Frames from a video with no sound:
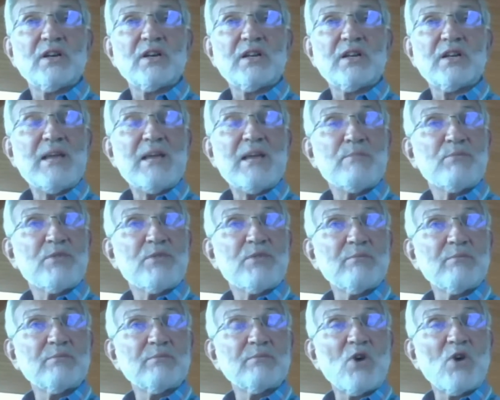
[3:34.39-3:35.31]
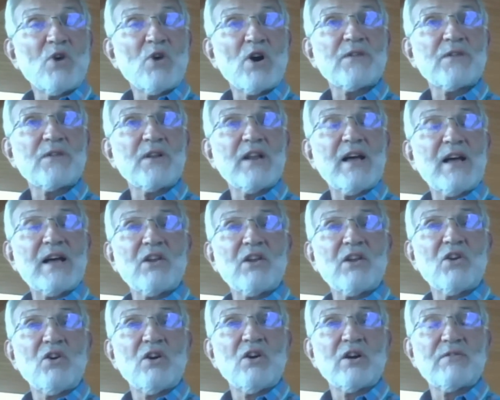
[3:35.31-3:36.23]
keep them, mark the lat
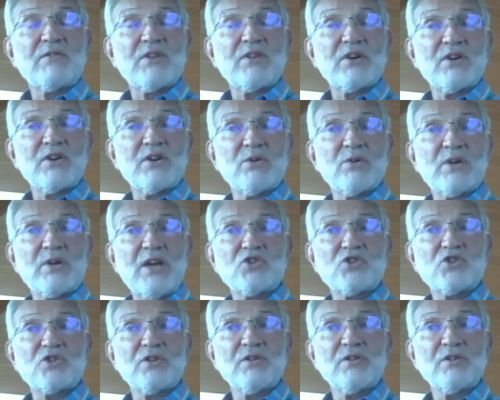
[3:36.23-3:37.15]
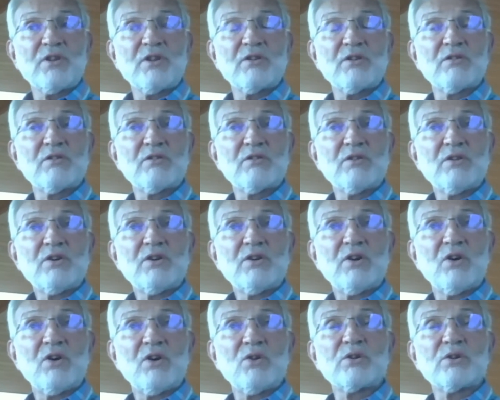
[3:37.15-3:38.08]
long of their location. The
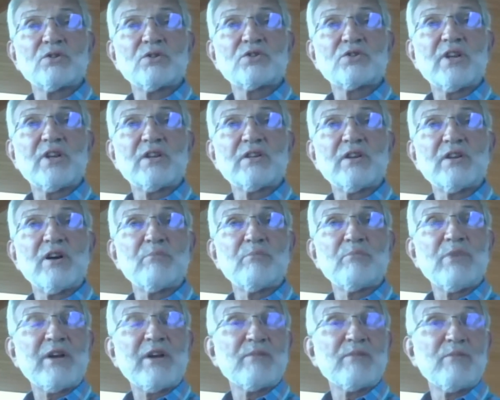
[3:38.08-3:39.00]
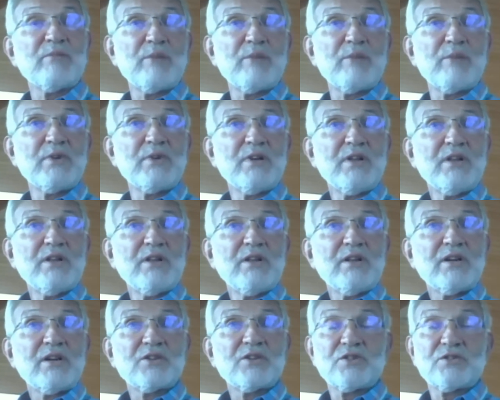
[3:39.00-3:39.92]
owners can come pick them up
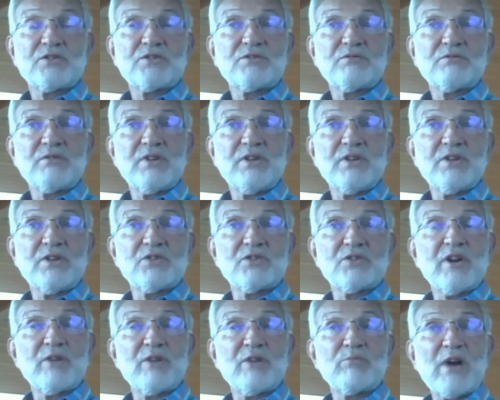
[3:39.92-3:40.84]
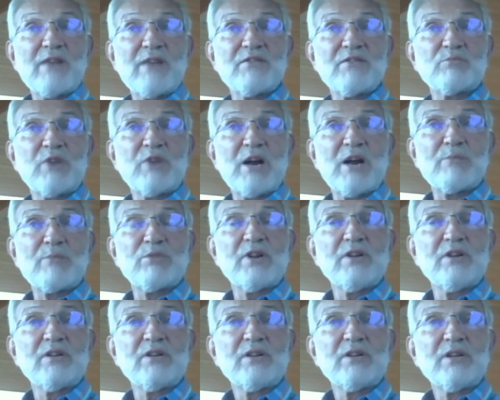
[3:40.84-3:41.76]
because it is their private property.